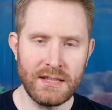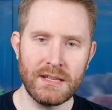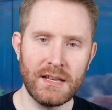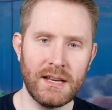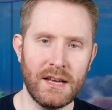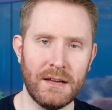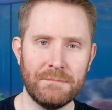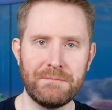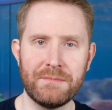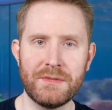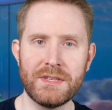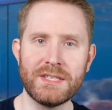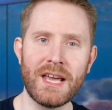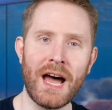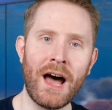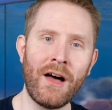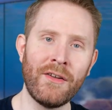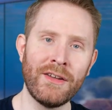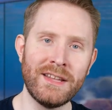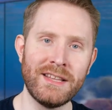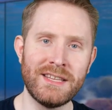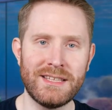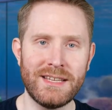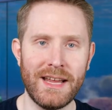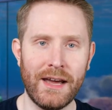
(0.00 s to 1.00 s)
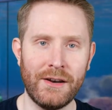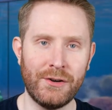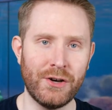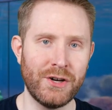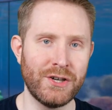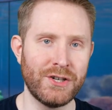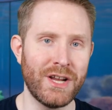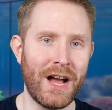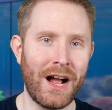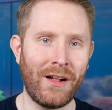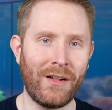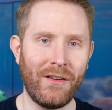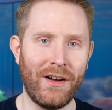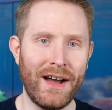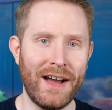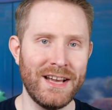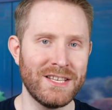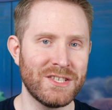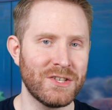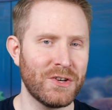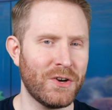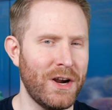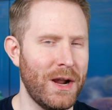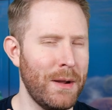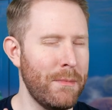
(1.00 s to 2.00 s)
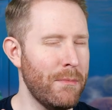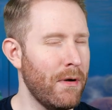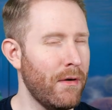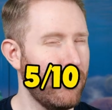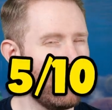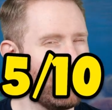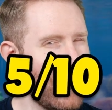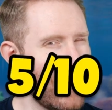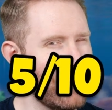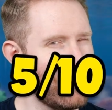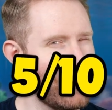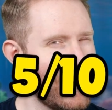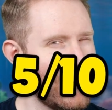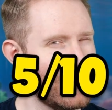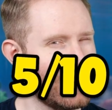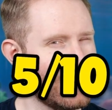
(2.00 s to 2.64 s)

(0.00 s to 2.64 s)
a solid standard chocolate ice cream, 5 out of